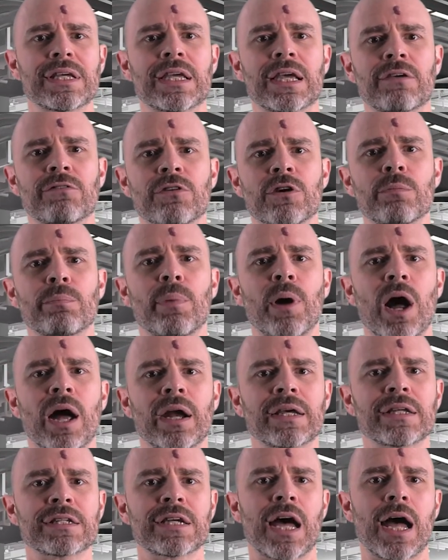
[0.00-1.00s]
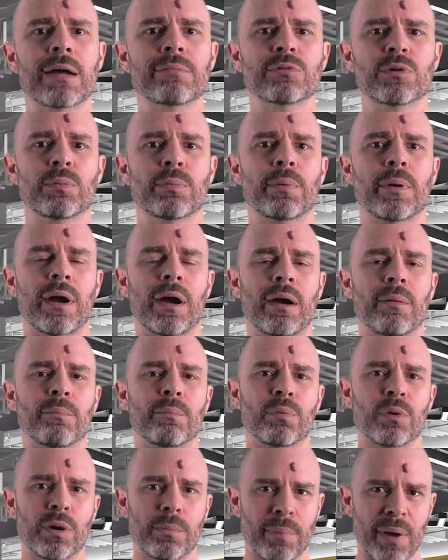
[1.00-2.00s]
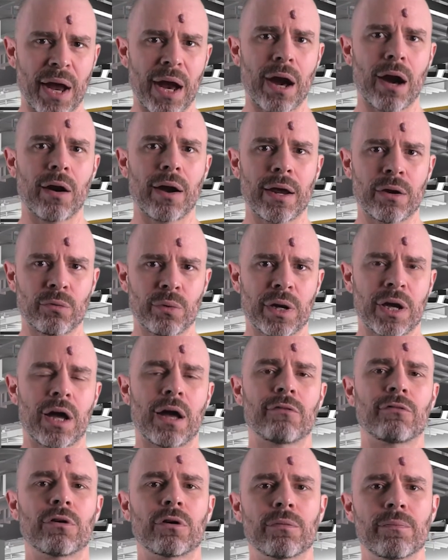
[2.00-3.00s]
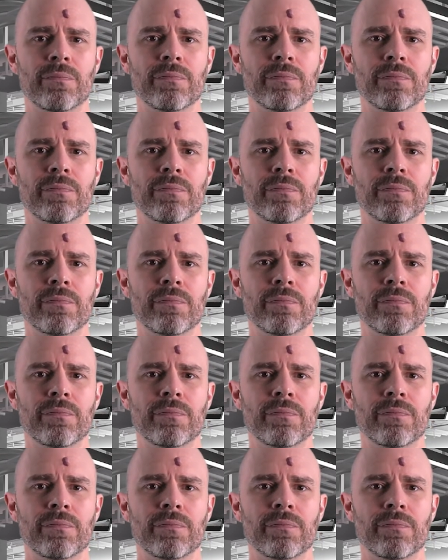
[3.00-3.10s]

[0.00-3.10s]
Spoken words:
give your body time to prepare and recover.